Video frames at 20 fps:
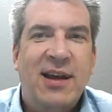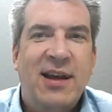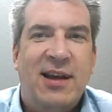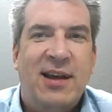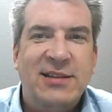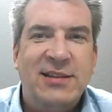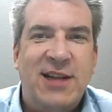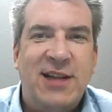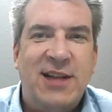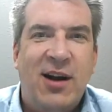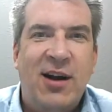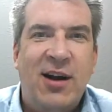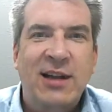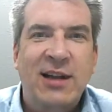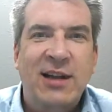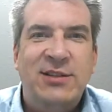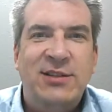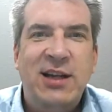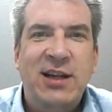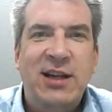guest
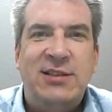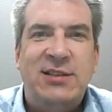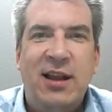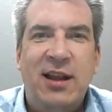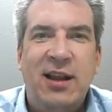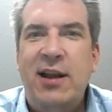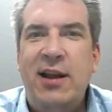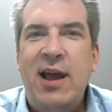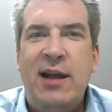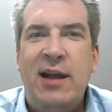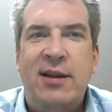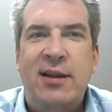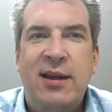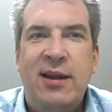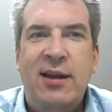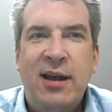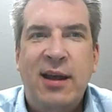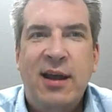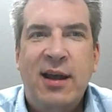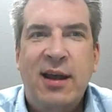starring Jason
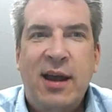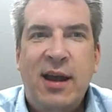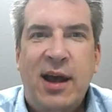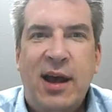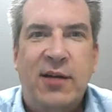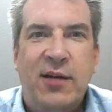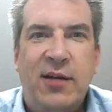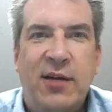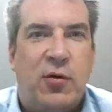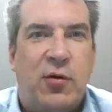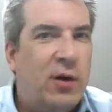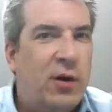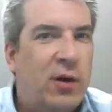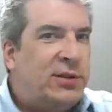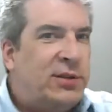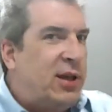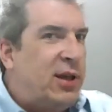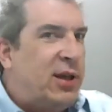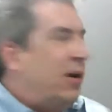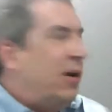Lynette, and of
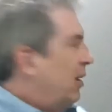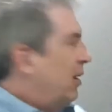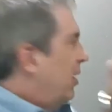course,